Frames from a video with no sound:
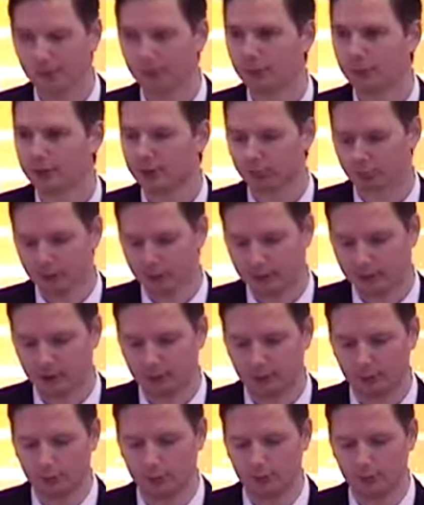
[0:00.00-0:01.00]
It's a pretty tall
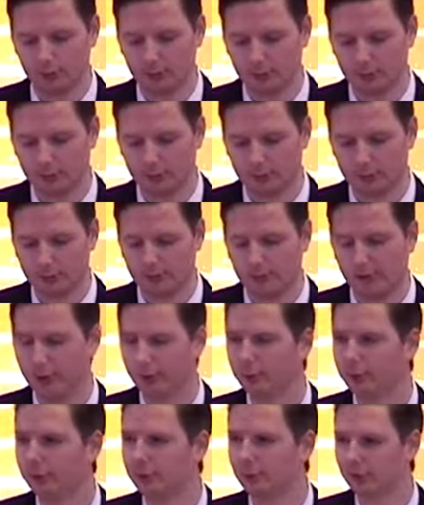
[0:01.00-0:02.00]
order. How do
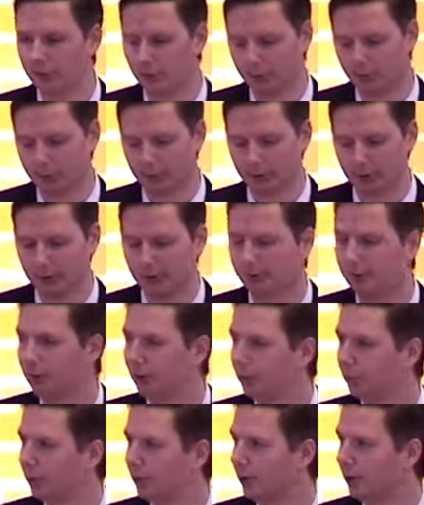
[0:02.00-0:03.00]
we even hope to love
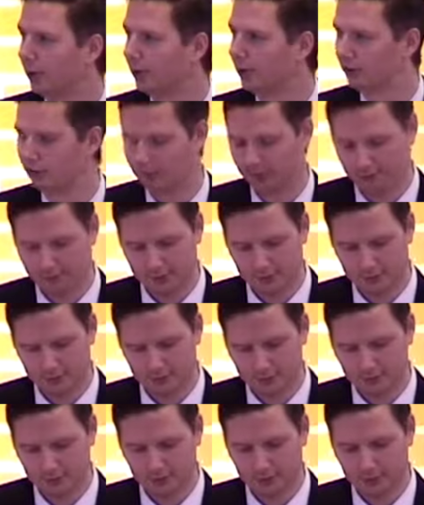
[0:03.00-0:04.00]
that way
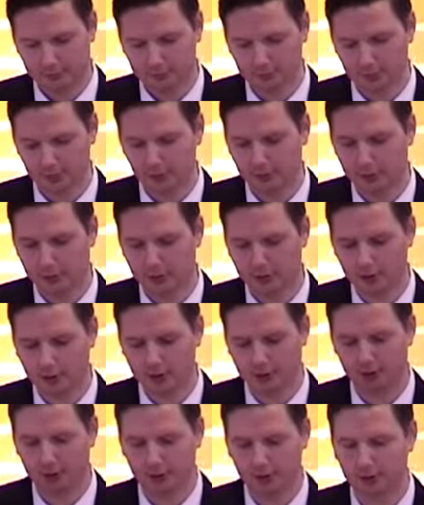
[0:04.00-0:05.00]
when no one down
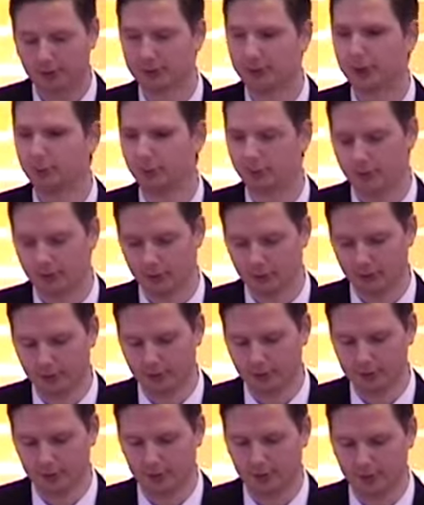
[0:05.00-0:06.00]
here lives that way all the
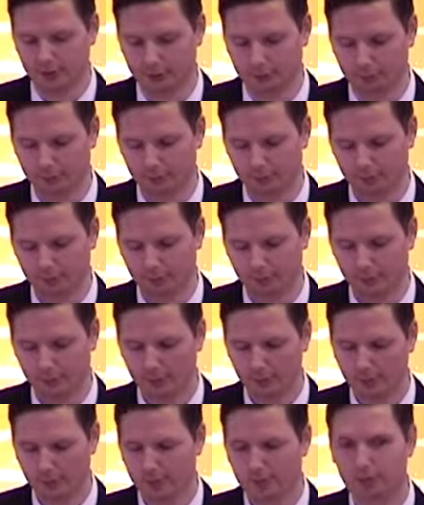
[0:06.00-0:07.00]
time?
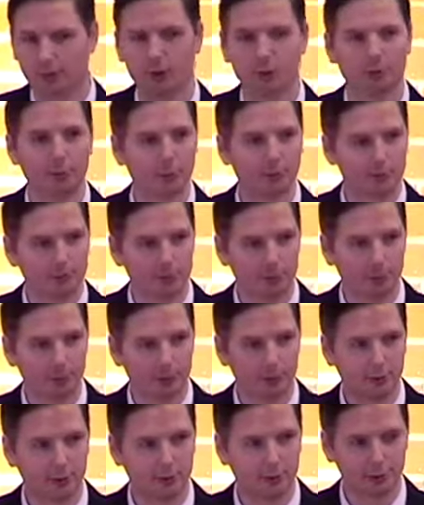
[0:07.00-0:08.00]
Are you ready for some
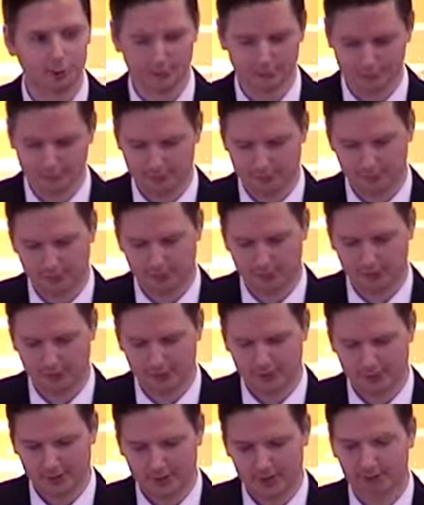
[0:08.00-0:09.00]
good news?
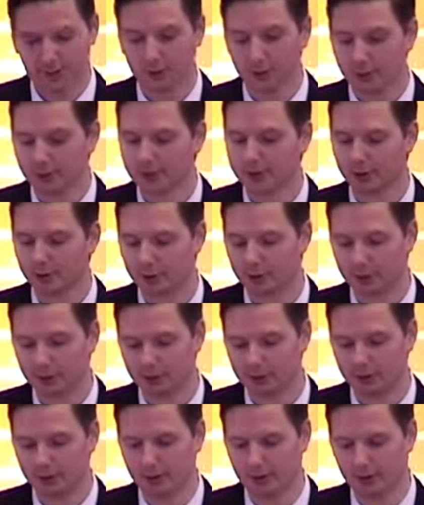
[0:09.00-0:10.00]
There is someone who
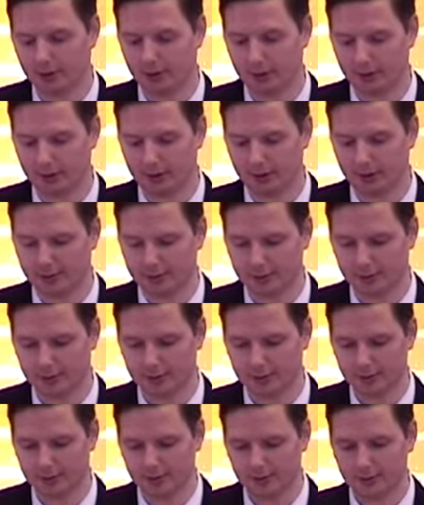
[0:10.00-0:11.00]
did love like this,
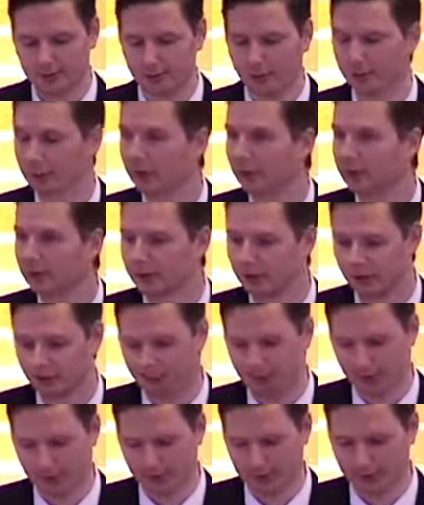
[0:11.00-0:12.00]
who does love
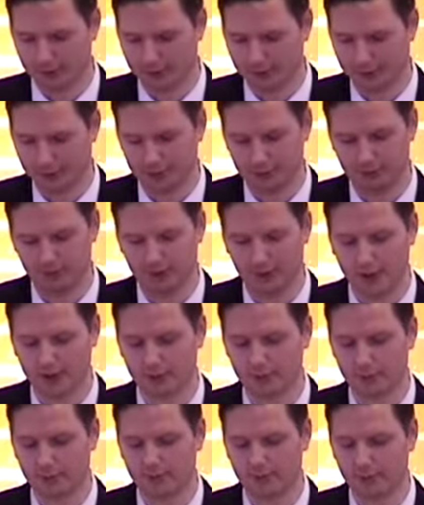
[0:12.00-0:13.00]
like this. In
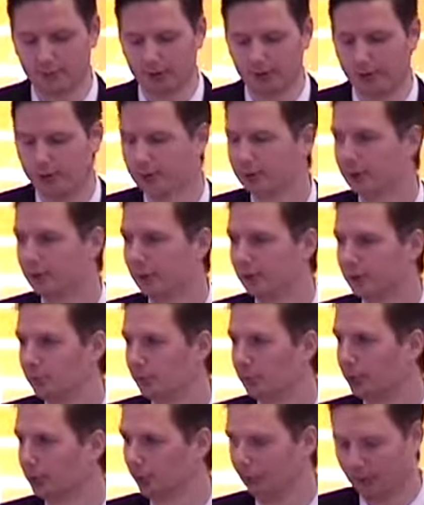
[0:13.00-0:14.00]
fact, his very nature is
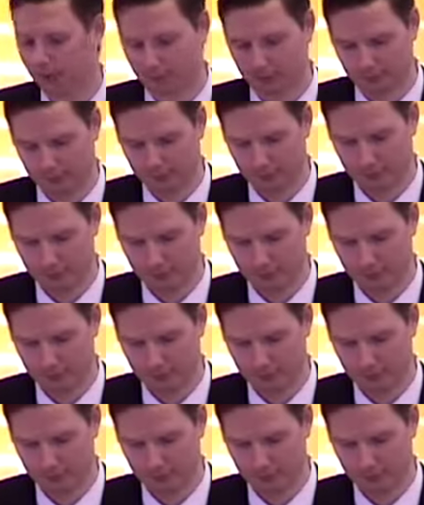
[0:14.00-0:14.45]
pure love.